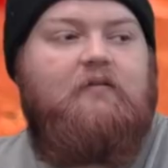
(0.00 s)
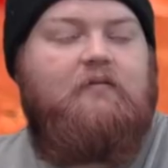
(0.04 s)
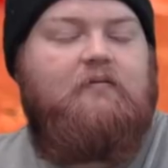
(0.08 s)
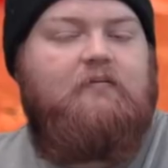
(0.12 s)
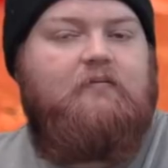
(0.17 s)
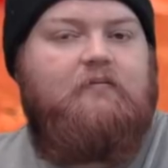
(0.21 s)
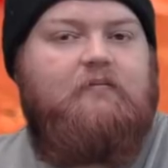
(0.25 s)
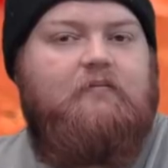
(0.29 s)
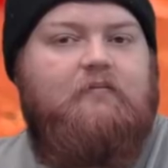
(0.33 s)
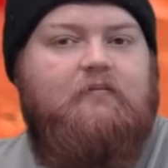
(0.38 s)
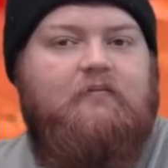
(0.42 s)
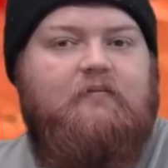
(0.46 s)

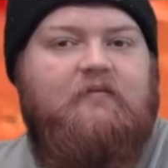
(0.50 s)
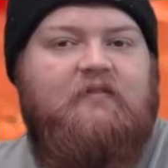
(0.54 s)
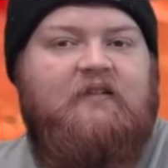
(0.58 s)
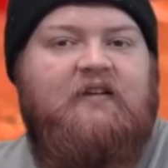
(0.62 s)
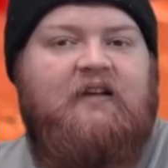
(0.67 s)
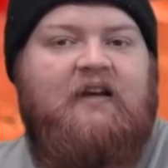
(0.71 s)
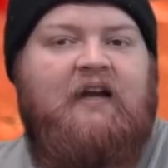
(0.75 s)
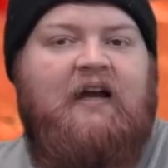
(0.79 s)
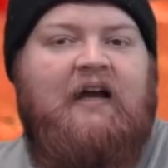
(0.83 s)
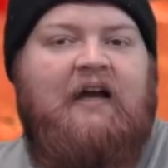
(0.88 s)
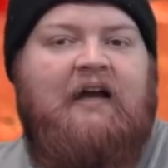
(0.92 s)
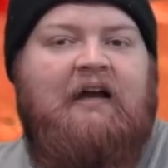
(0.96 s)

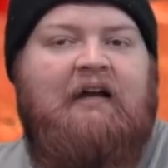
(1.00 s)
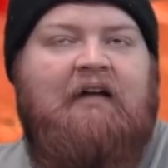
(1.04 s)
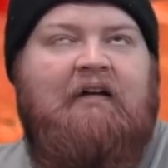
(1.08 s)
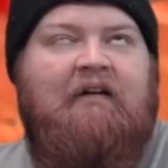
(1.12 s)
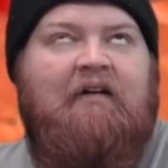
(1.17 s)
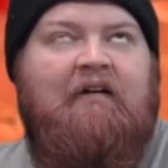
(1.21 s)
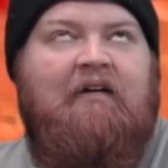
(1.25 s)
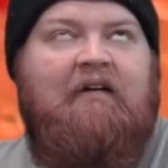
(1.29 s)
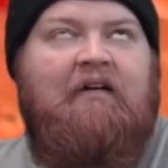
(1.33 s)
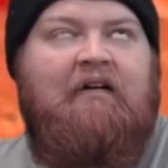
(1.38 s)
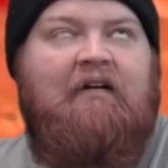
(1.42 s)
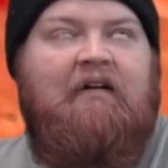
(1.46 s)

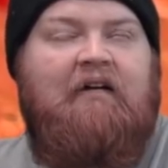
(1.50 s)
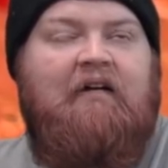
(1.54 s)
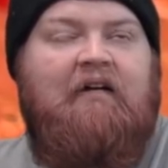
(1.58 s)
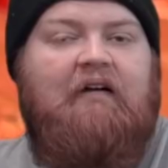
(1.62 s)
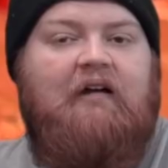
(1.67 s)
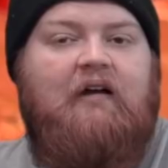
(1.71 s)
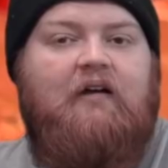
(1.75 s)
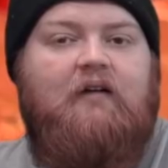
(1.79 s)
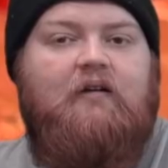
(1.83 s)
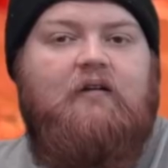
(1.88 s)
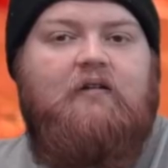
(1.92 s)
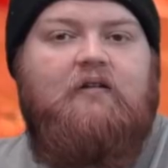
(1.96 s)

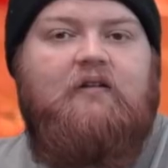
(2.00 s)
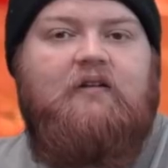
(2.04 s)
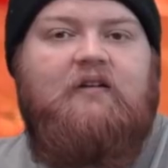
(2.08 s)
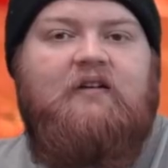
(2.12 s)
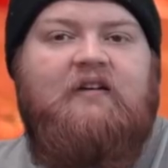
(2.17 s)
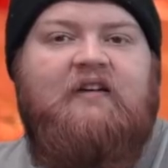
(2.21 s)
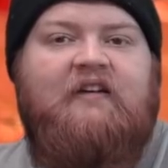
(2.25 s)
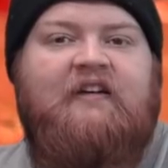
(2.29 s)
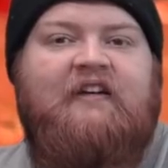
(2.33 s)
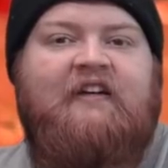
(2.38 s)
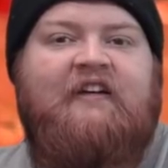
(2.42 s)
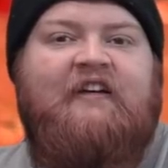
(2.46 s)

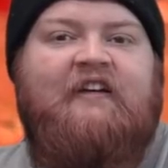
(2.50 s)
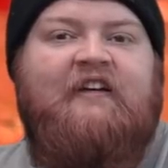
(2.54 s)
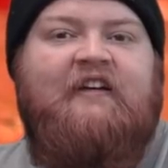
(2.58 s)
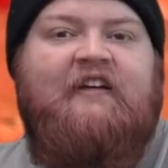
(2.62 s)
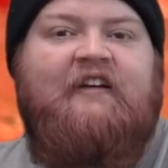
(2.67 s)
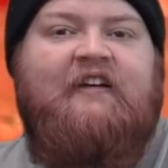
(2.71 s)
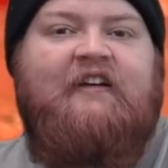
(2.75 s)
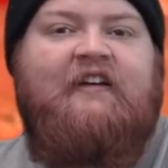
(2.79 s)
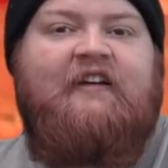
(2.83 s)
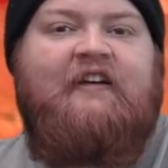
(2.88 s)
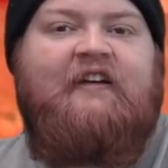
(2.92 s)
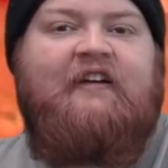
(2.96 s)

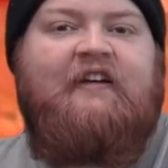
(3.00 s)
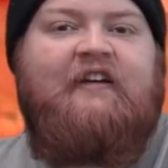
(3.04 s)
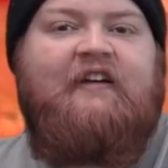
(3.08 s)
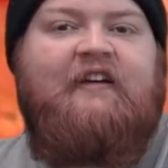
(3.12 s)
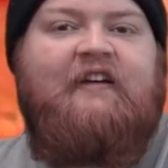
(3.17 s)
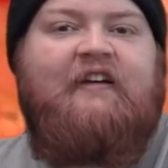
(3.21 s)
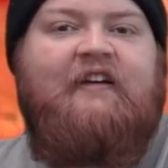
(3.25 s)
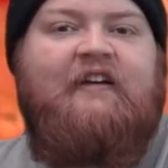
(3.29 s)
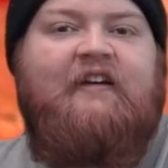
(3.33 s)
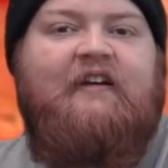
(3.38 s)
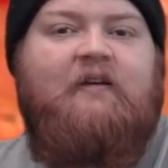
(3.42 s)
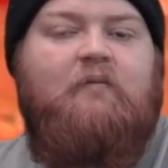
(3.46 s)

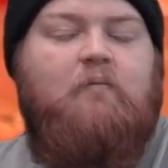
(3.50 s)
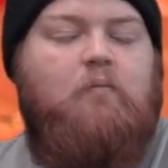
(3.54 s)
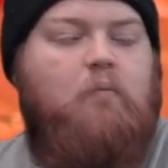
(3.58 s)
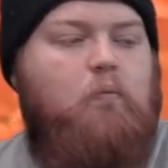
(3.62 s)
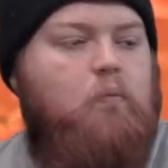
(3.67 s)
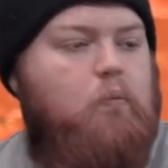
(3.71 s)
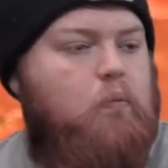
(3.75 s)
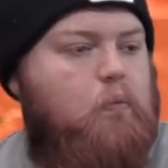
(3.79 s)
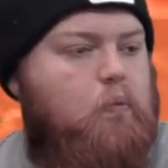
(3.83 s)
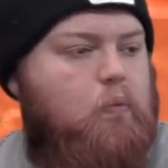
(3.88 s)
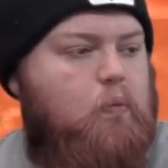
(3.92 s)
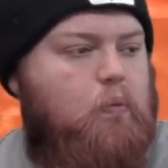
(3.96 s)

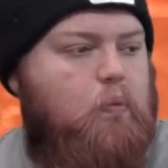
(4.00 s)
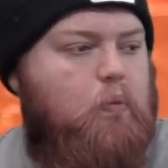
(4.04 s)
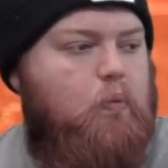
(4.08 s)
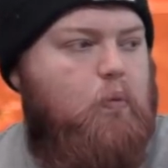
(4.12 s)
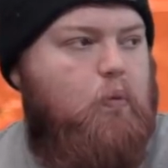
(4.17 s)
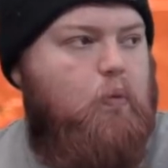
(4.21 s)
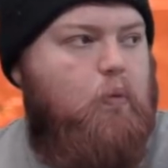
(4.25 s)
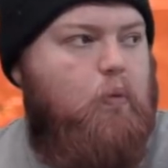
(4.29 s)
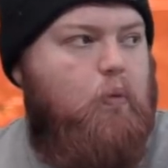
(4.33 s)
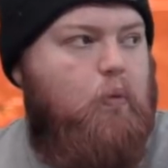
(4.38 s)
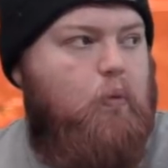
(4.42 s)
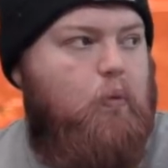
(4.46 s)

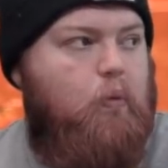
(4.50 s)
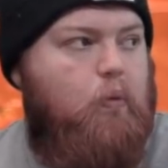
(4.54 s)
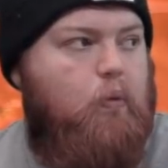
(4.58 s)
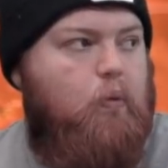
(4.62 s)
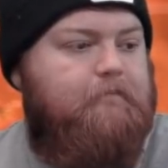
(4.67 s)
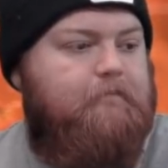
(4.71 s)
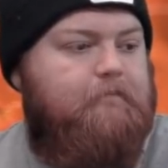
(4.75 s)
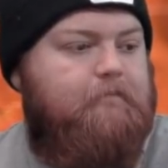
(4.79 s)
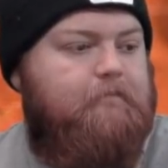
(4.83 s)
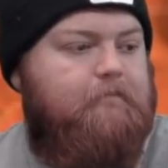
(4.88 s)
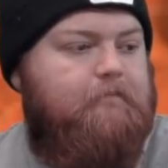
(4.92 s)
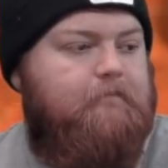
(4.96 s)

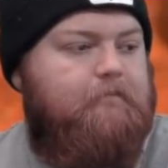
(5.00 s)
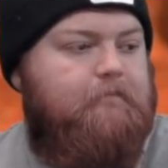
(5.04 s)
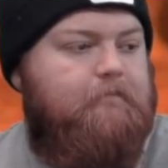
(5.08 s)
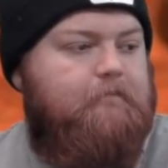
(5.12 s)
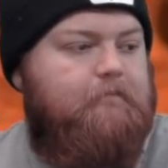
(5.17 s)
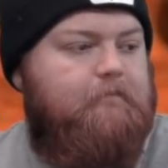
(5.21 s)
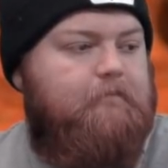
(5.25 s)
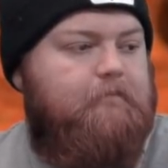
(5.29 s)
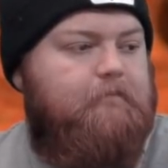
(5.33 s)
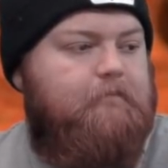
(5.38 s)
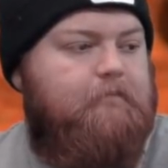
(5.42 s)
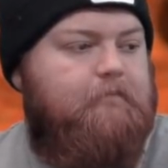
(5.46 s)

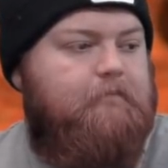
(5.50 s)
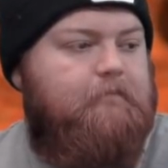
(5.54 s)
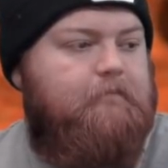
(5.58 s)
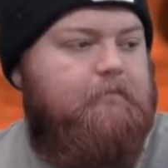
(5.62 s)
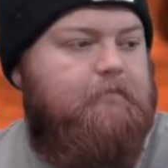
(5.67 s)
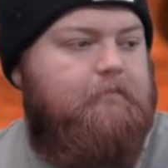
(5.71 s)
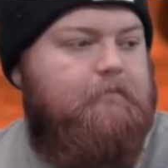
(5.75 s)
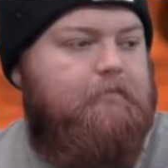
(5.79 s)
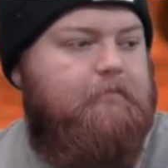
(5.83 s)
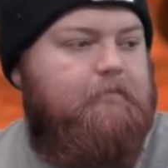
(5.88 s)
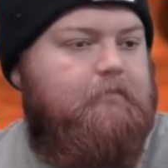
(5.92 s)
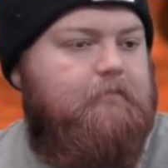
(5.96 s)

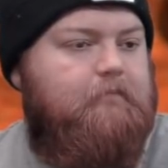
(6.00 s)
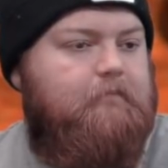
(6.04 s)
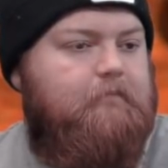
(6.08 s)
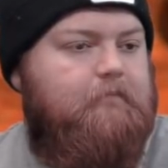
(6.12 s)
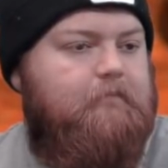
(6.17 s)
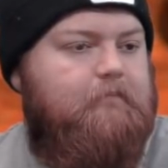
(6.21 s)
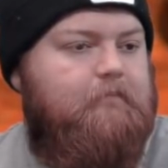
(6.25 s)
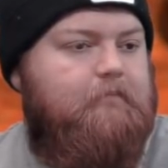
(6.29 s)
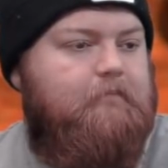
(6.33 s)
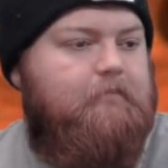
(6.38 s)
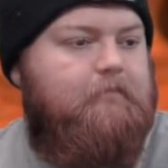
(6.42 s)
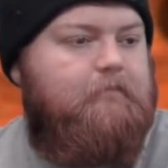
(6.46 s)

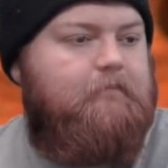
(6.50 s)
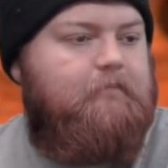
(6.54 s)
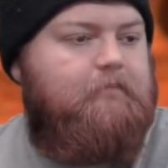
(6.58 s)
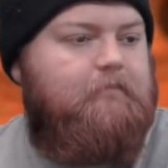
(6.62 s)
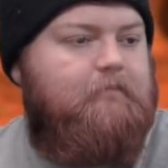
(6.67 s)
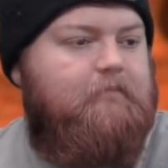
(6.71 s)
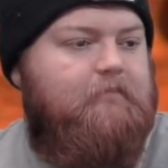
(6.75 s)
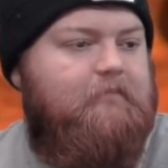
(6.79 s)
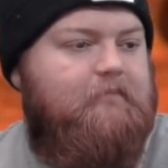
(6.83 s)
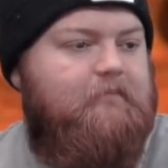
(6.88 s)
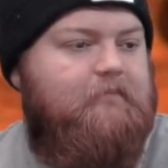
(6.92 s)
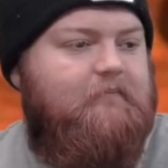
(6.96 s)

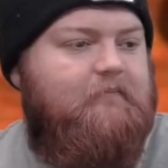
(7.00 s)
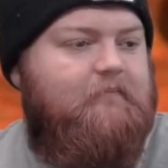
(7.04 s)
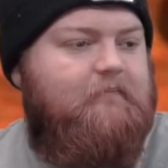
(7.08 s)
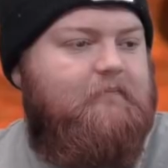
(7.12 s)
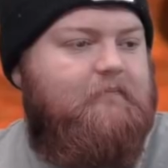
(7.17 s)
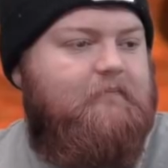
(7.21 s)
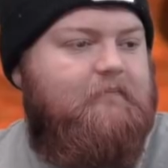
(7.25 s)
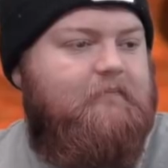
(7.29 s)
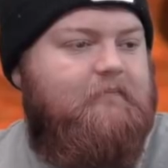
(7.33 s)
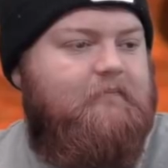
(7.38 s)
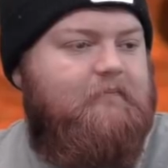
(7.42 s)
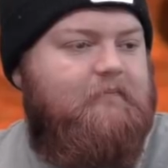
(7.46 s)

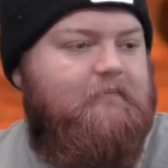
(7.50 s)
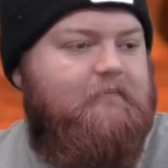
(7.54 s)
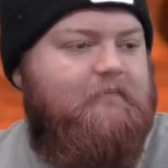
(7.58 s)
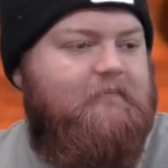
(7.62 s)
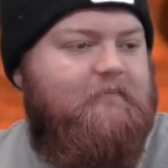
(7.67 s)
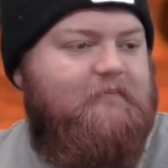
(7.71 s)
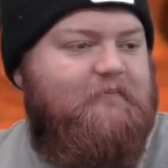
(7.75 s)
This person isn't speaking.